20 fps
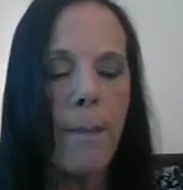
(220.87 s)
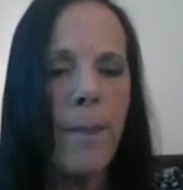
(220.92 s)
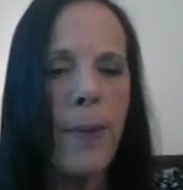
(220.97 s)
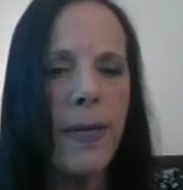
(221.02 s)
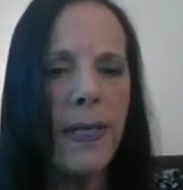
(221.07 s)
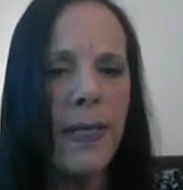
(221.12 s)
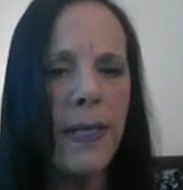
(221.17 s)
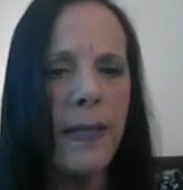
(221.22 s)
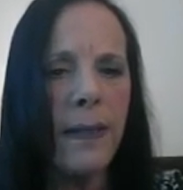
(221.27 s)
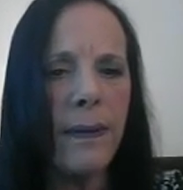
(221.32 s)

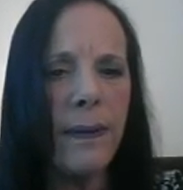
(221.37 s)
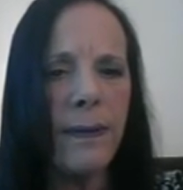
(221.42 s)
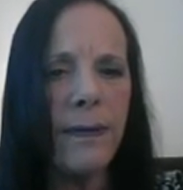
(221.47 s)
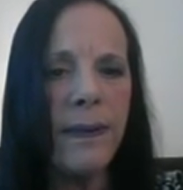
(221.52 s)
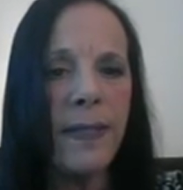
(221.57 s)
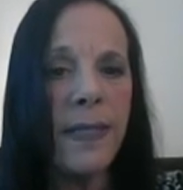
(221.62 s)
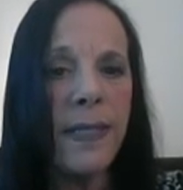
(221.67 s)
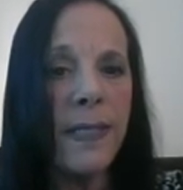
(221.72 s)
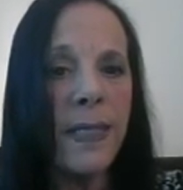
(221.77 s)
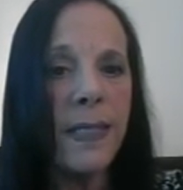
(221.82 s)
But
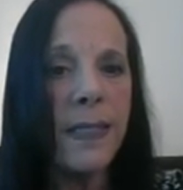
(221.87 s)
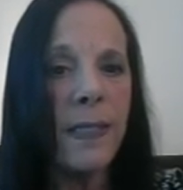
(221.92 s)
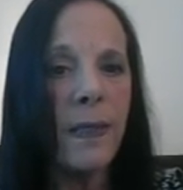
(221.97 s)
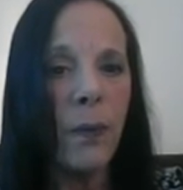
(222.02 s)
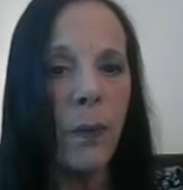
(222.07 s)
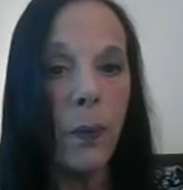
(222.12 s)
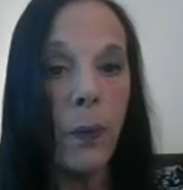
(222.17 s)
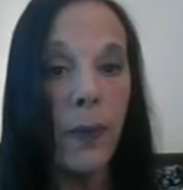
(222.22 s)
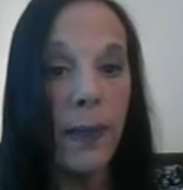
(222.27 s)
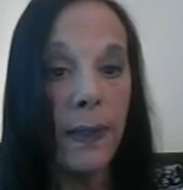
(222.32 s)
this
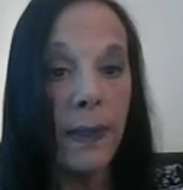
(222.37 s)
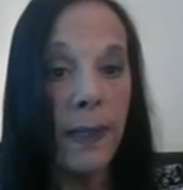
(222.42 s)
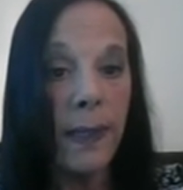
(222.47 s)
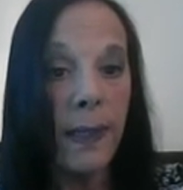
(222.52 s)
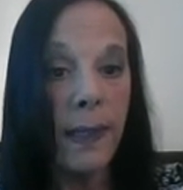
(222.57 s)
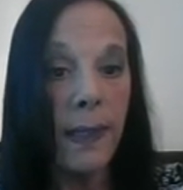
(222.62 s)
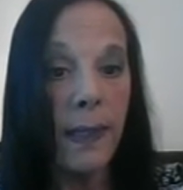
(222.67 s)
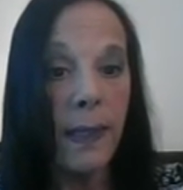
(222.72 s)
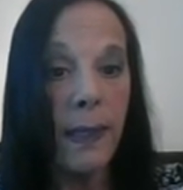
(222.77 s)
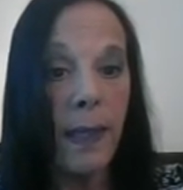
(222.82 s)
isn't
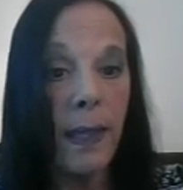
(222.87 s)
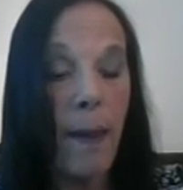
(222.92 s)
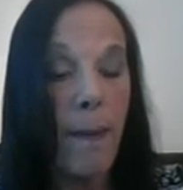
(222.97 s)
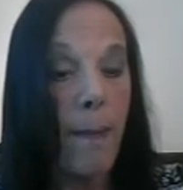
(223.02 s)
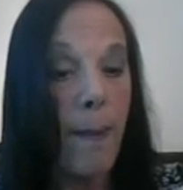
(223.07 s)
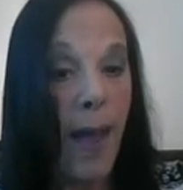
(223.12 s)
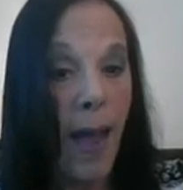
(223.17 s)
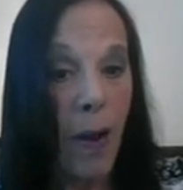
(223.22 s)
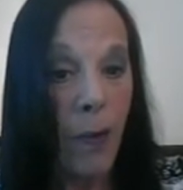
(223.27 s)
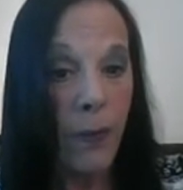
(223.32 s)
really
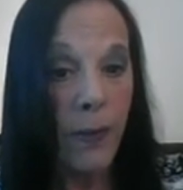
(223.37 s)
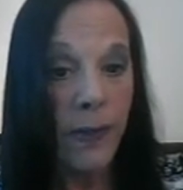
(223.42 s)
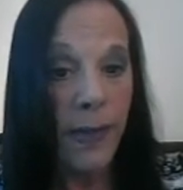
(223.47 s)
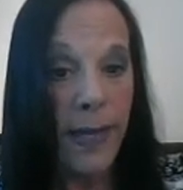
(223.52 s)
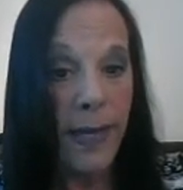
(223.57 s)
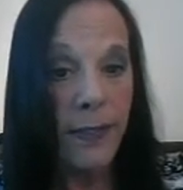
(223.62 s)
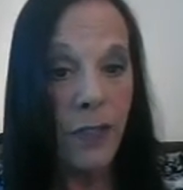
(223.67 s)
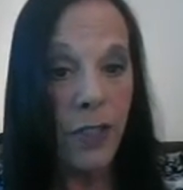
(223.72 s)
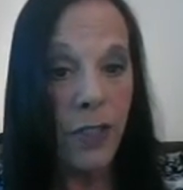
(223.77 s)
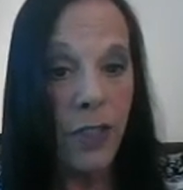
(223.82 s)
about
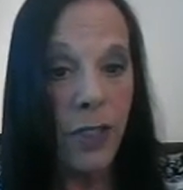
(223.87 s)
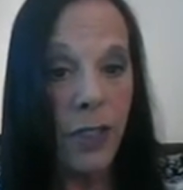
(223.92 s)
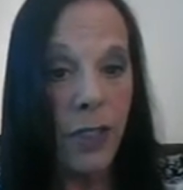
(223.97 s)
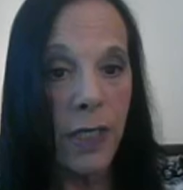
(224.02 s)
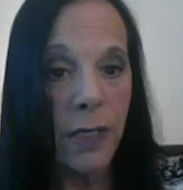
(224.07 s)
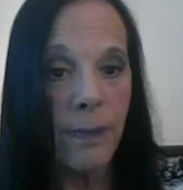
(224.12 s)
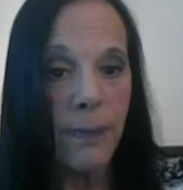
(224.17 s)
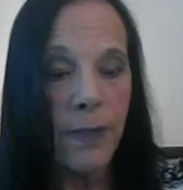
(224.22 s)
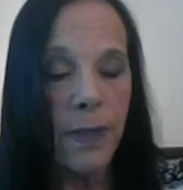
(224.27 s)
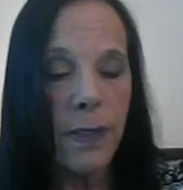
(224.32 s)

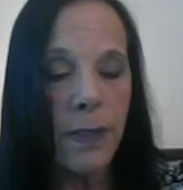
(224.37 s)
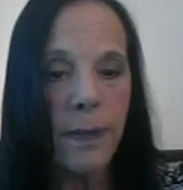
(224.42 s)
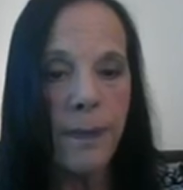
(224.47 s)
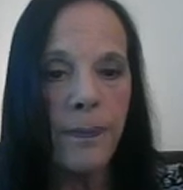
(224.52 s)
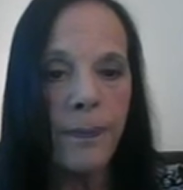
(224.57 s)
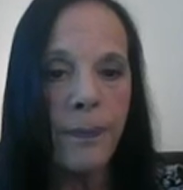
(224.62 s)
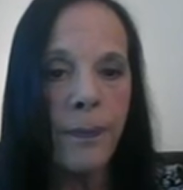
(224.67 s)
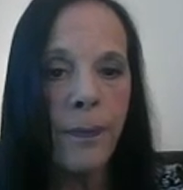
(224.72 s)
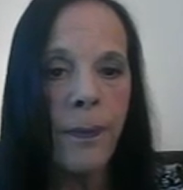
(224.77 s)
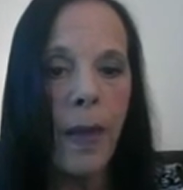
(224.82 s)
relationships.
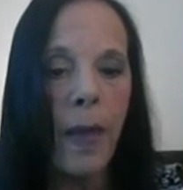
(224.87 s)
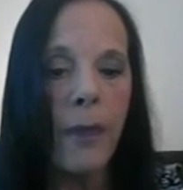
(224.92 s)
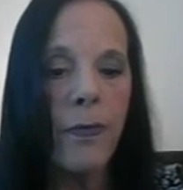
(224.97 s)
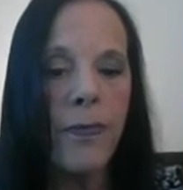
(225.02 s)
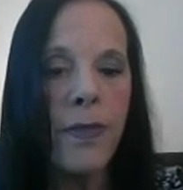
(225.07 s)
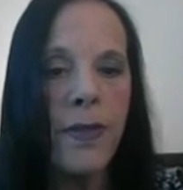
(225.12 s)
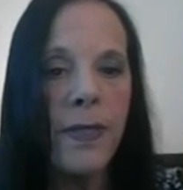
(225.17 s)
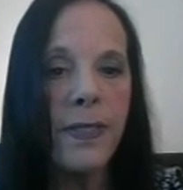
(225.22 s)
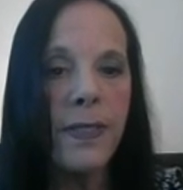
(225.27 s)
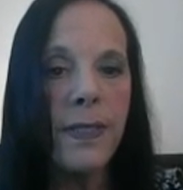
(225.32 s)

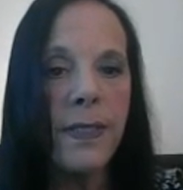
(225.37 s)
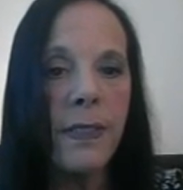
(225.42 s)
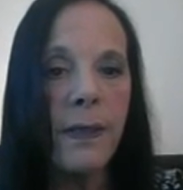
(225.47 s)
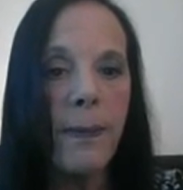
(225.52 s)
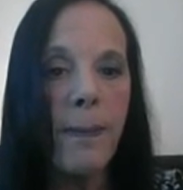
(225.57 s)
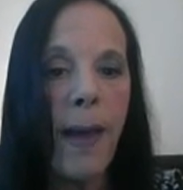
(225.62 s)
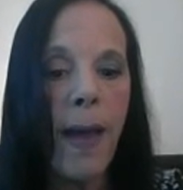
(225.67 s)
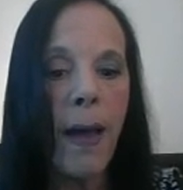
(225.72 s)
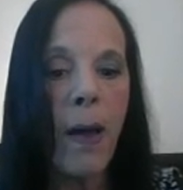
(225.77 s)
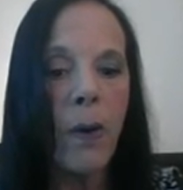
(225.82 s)
This is
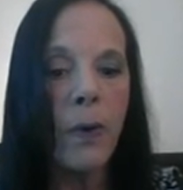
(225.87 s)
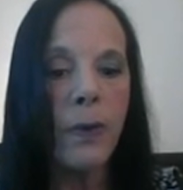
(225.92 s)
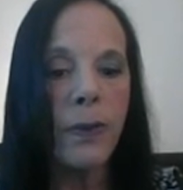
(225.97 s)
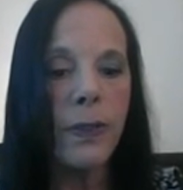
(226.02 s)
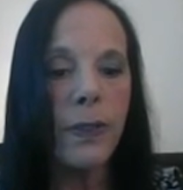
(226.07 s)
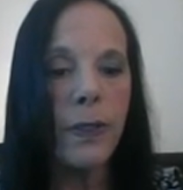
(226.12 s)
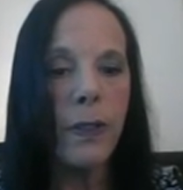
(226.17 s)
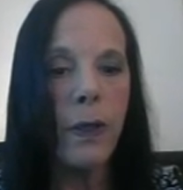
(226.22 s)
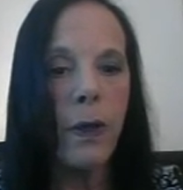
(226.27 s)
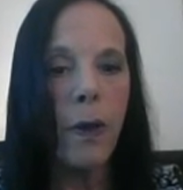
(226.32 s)

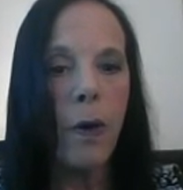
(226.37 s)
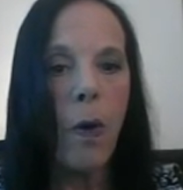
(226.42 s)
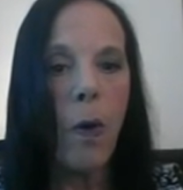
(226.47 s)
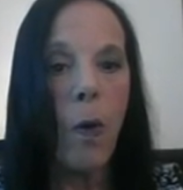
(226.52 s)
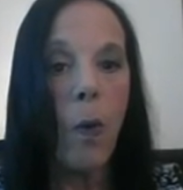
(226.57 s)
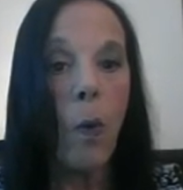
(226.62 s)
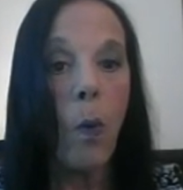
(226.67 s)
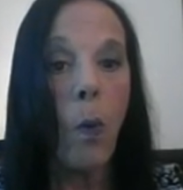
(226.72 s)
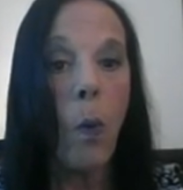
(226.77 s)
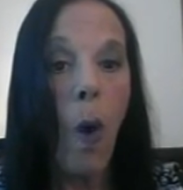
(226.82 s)
about
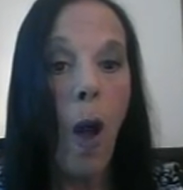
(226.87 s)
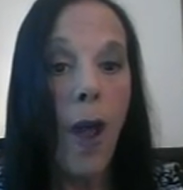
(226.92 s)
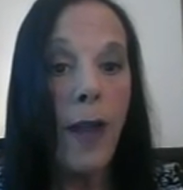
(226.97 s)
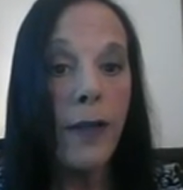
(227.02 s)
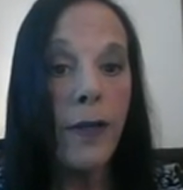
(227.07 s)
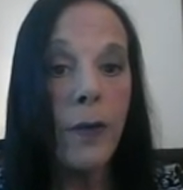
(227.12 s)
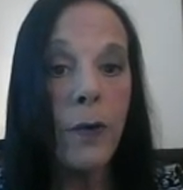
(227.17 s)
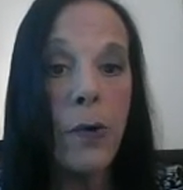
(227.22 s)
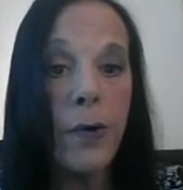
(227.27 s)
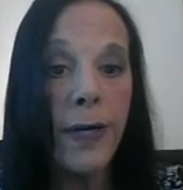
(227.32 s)

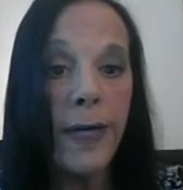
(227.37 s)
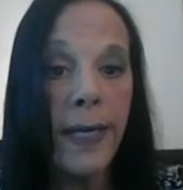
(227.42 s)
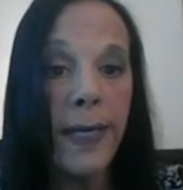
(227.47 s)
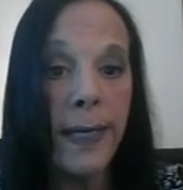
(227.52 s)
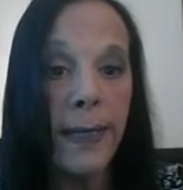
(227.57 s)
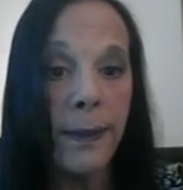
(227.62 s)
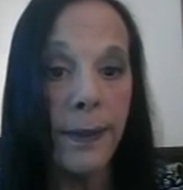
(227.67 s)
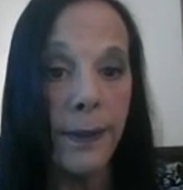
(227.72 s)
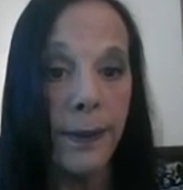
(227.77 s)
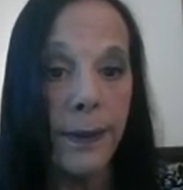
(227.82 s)
why you are
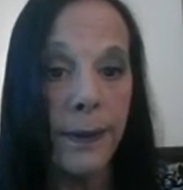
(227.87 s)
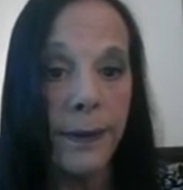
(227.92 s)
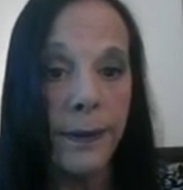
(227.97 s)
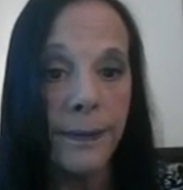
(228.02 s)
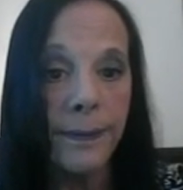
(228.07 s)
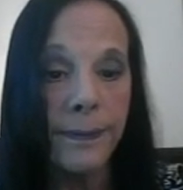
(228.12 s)
here.